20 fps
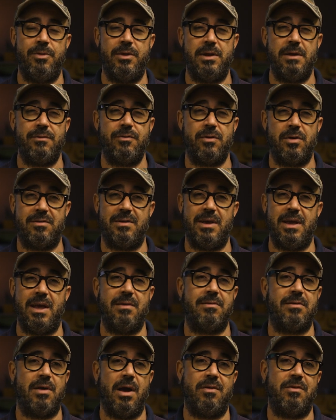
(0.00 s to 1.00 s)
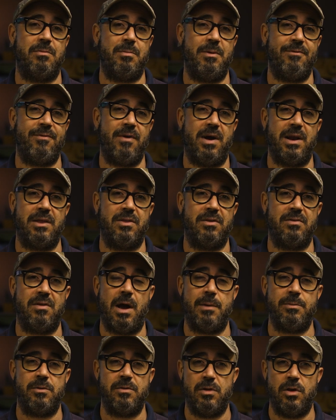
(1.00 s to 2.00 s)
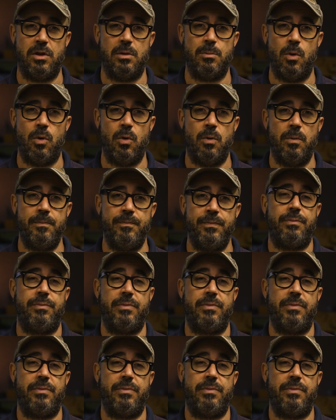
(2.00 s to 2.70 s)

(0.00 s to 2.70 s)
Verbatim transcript: The difficulty is going to be finding the time to do them all.